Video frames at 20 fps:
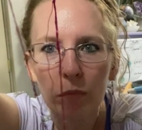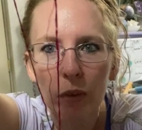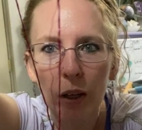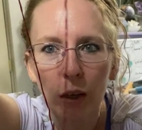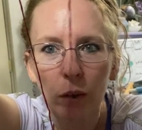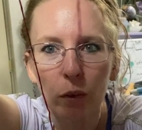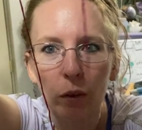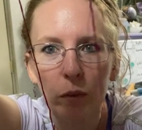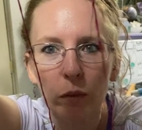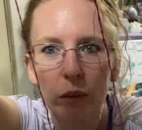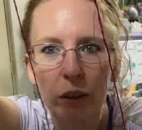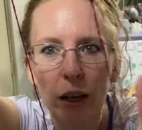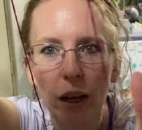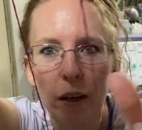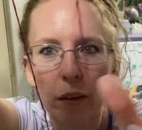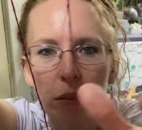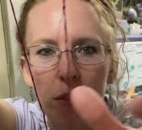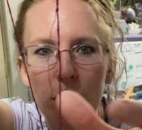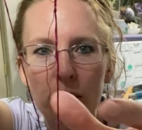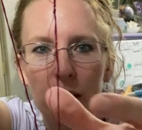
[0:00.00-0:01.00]
Oh, Yeah,
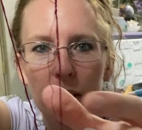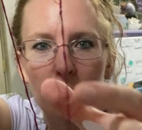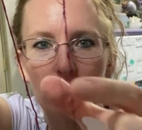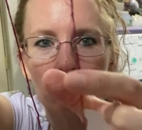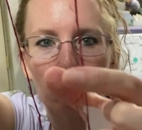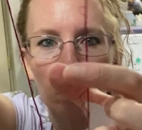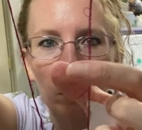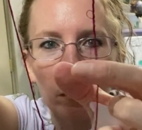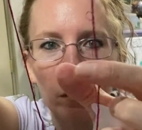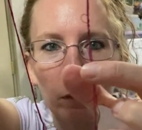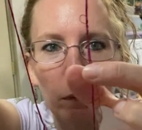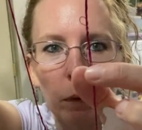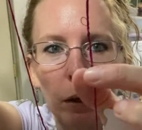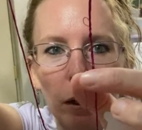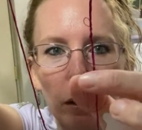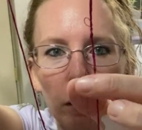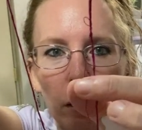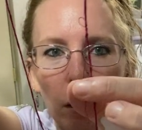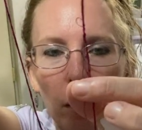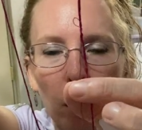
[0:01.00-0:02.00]
see? One
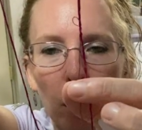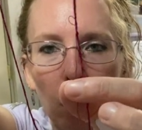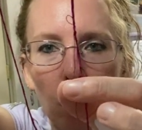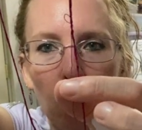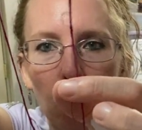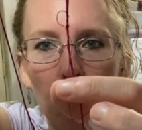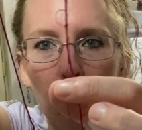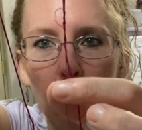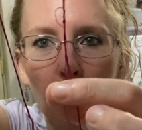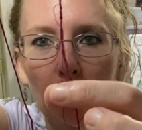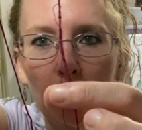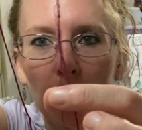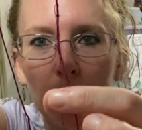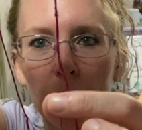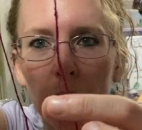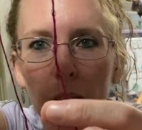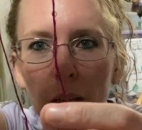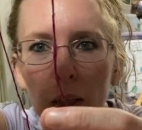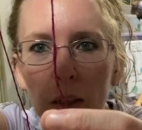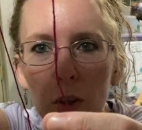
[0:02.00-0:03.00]
thread got all
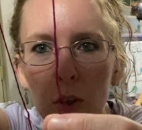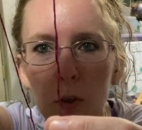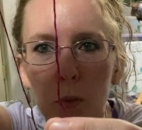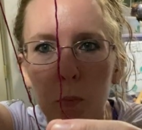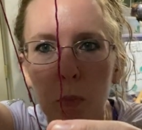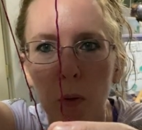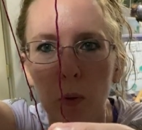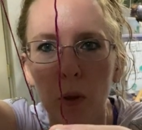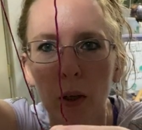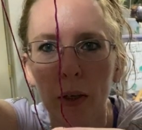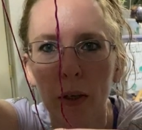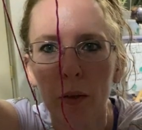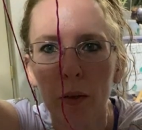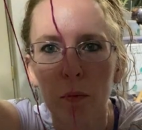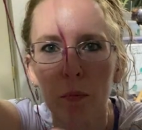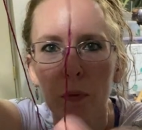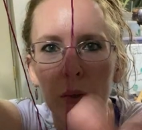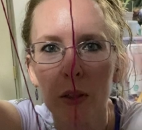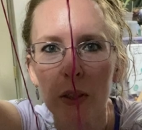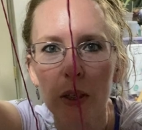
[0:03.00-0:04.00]
wonky. I can just pull on it and
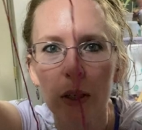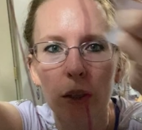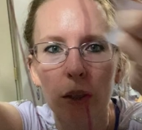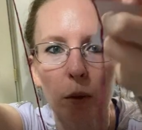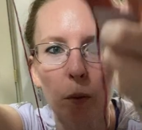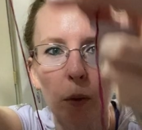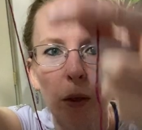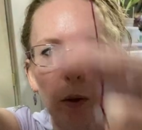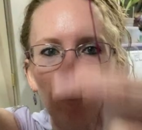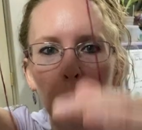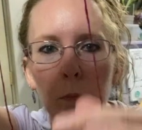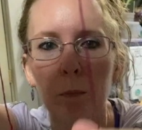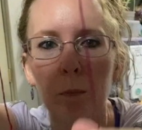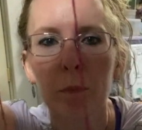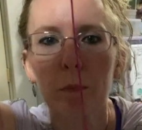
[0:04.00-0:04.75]
fix it. There we go.